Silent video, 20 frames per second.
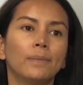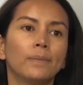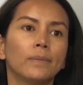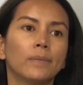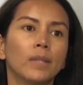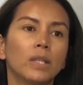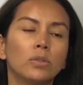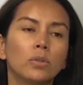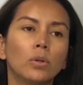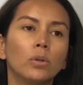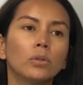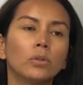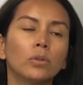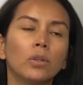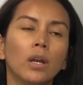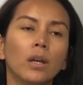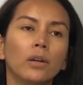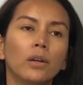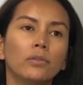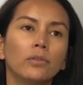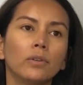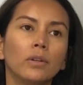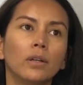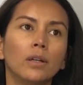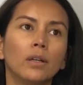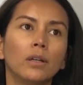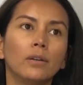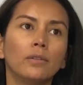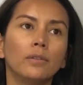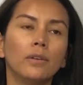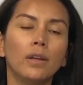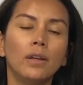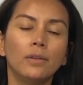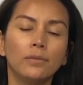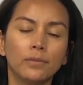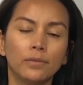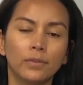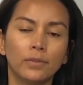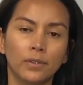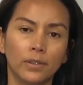the soul could have
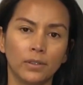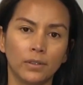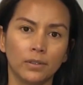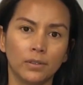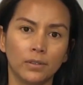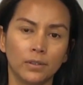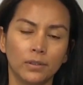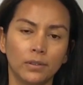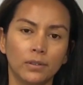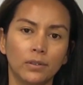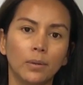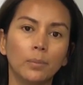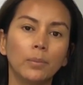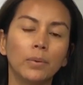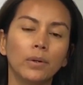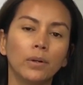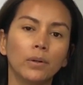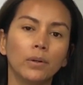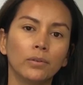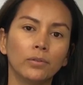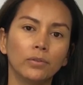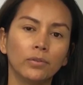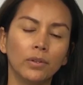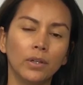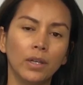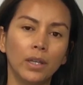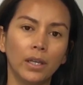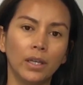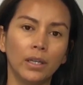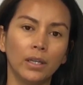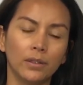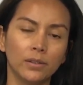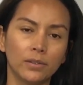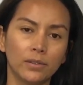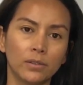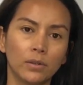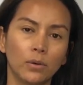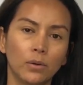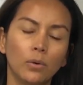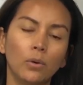infinite number of
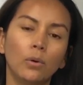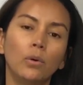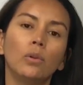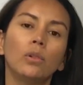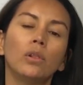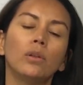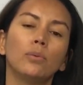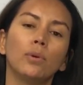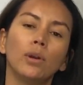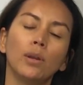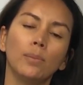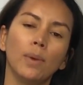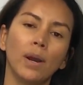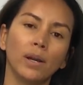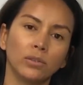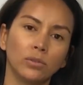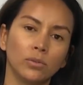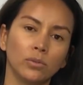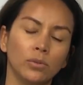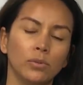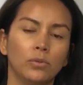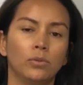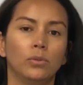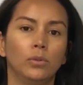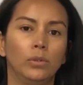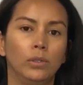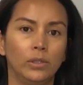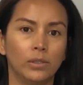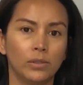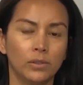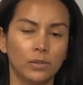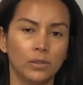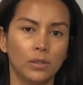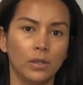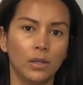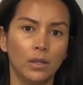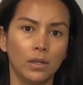layers all the way back to the source.